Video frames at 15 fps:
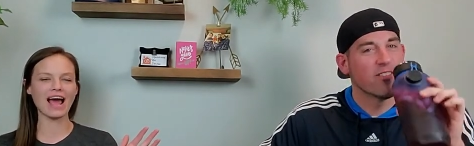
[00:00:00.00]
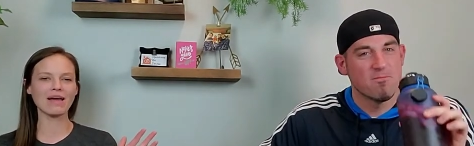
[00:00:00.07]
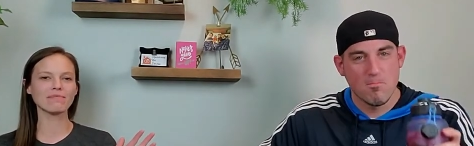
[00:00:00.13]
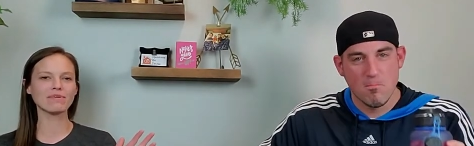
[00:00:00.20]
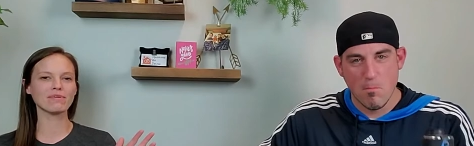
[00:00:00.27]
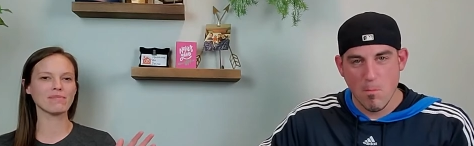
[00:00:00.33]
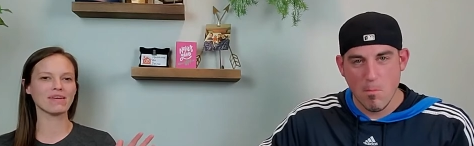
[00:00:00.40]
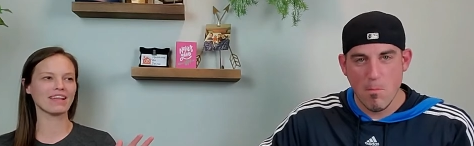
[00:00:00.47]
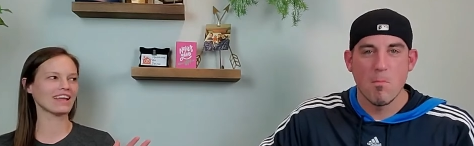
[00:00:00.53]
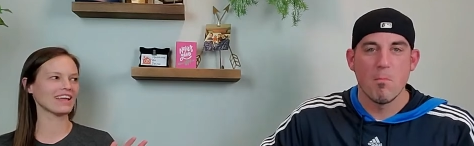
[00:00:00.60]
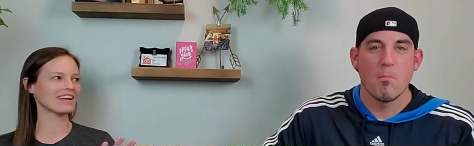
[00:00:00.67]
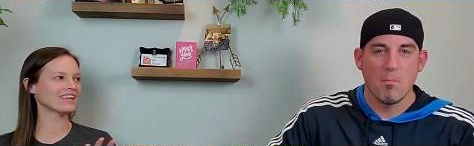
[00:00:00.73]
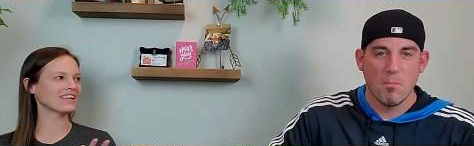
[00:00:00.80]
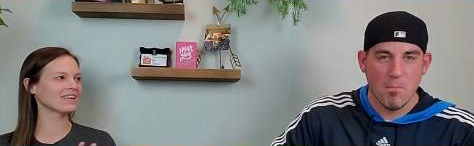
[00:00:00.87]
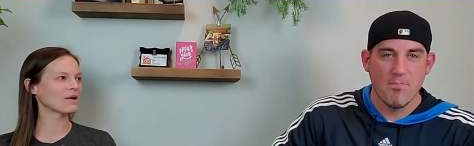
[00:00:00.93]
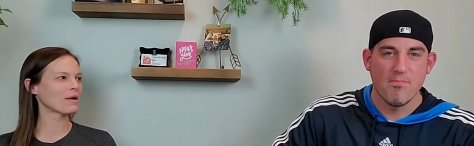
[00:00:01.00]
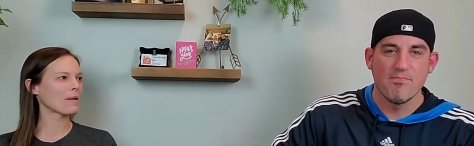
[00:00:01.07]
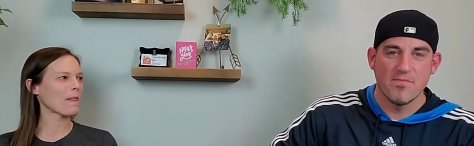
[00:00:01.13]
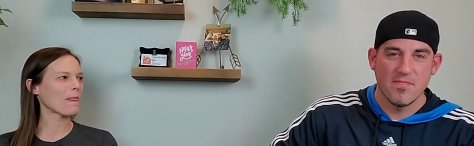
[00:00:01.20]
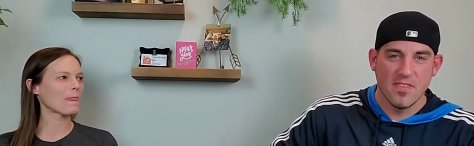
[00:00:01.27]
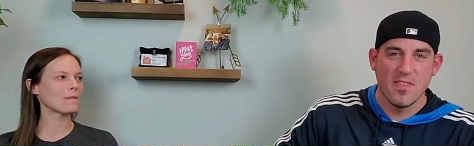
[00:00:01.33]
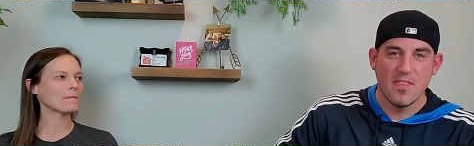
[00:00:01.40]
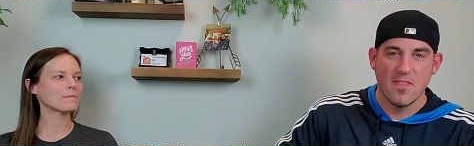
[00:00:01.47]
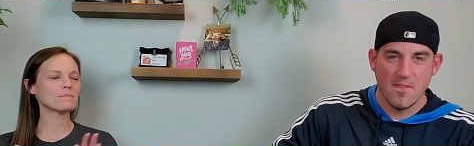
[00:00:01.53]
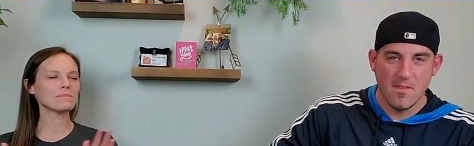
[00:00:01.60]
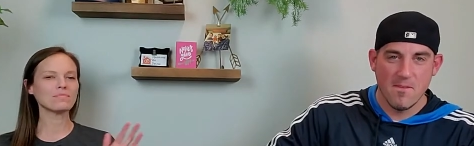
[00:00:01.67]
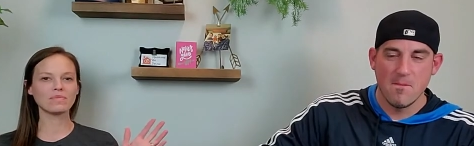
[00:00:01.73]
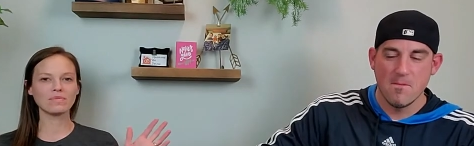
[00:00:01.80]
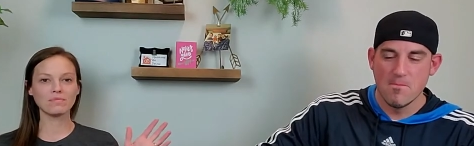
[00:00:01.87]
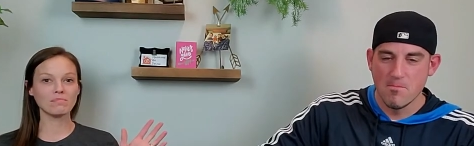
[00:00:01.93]
Speaker 1: I'm committed.
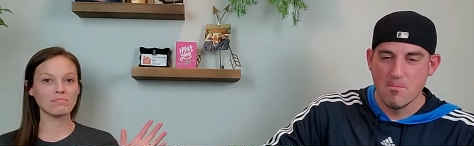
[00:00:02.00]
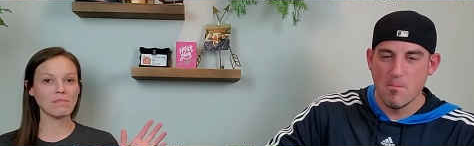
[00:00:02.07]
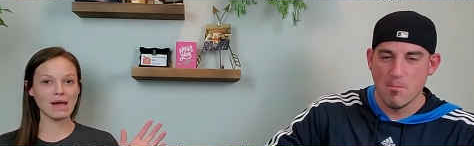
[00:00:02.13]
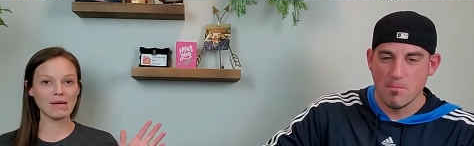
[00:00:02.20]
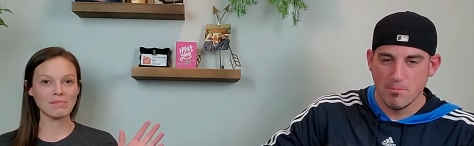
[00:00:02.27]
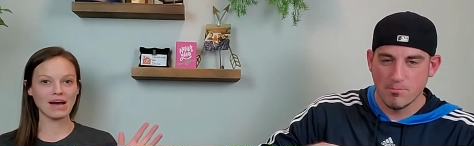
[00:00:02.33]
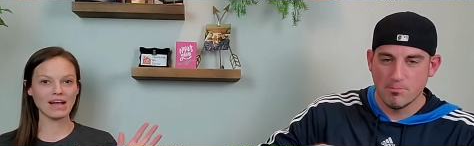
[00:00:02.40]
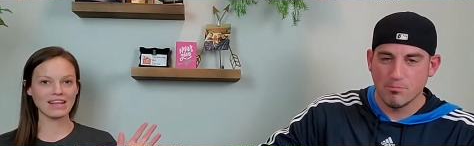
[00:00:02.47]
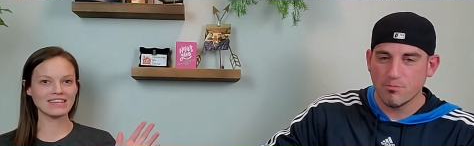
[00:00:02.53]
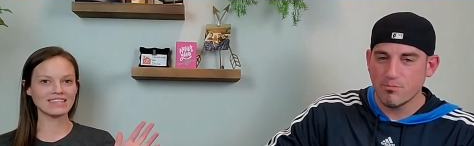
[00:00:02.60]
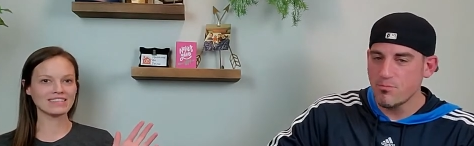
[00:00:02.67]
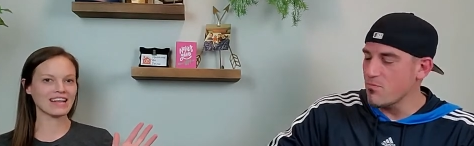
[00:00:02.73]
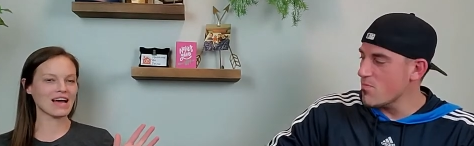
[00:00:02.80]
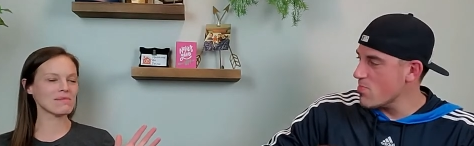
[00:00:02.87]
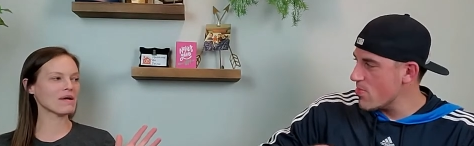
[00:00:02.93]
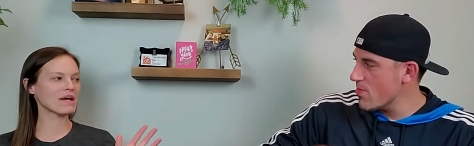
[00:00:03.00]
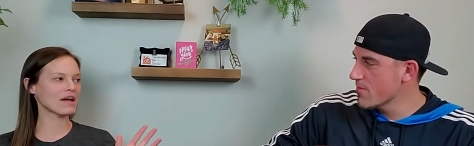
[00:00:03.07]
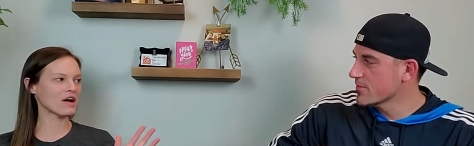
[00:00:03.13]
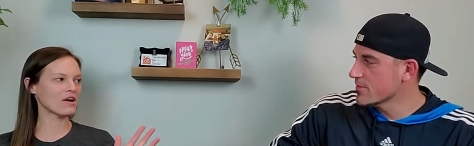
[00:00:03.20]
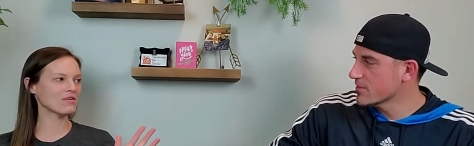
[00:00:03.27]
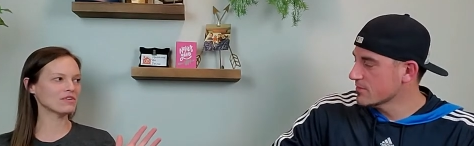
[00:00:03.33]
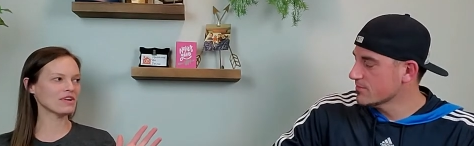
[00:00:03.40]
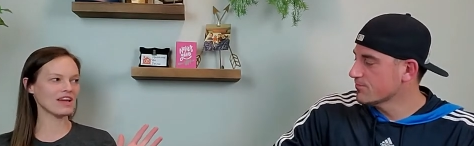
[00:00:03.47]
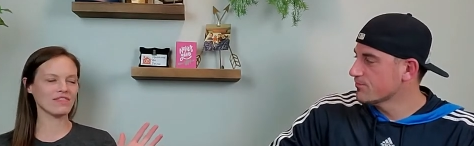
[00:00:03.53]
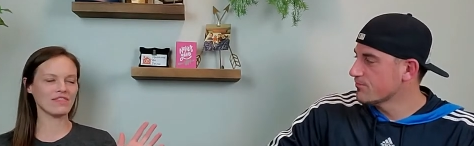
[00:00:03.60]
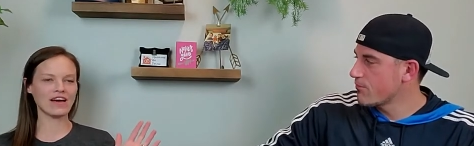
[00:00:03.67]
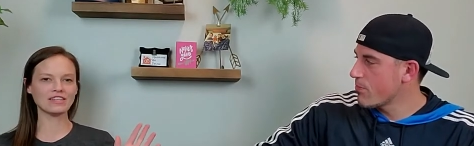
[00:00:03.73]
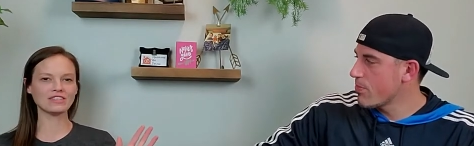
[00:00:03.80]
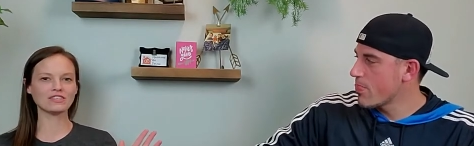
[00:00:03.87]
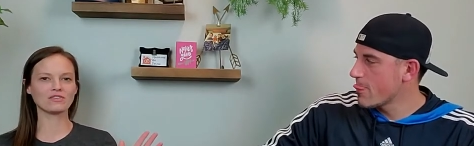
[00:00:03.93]
My body is not my own, and
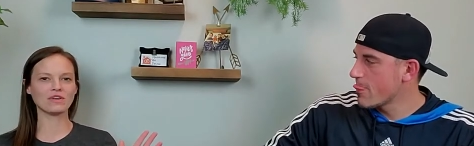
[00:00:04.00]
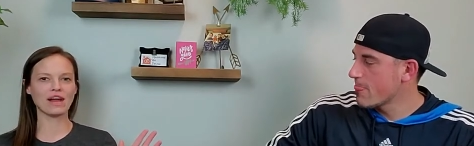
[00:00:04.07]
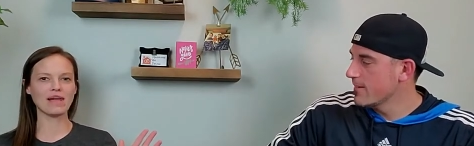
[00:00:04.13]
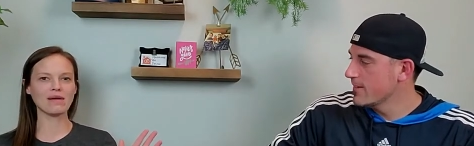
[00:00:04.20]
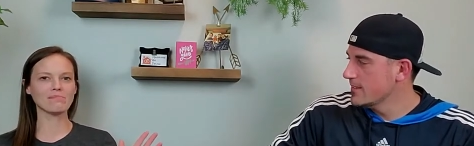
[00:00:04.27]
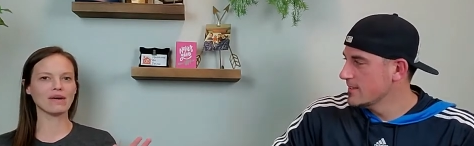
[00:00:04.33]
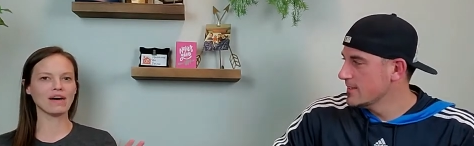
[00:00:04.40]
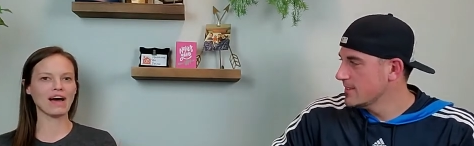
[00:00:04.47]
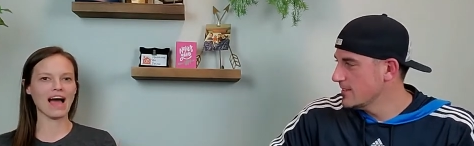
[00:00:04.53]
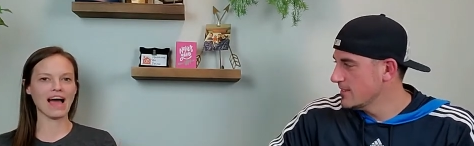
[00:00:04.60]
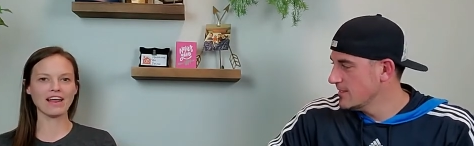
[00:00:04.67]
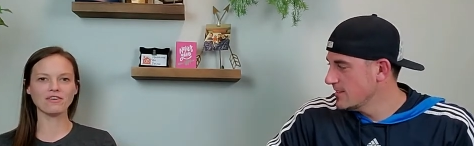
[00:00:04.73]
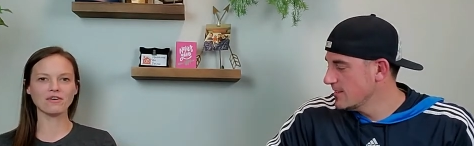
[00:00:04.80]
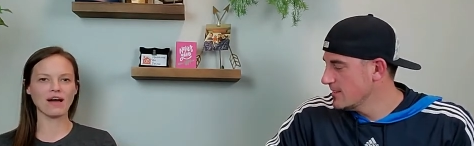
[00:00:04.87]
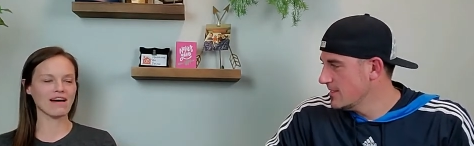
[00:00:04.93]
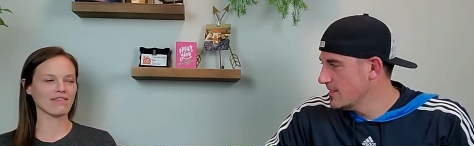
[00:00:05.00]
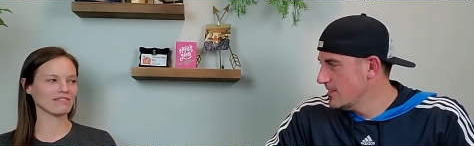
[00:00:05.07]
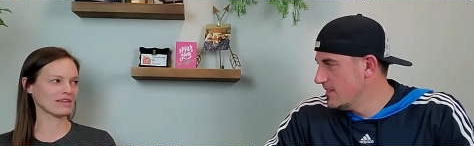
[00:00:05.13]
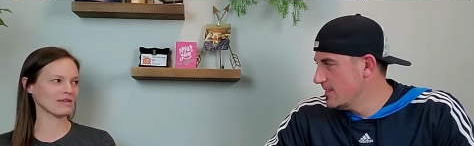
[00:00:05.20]
that's great. But I don't have it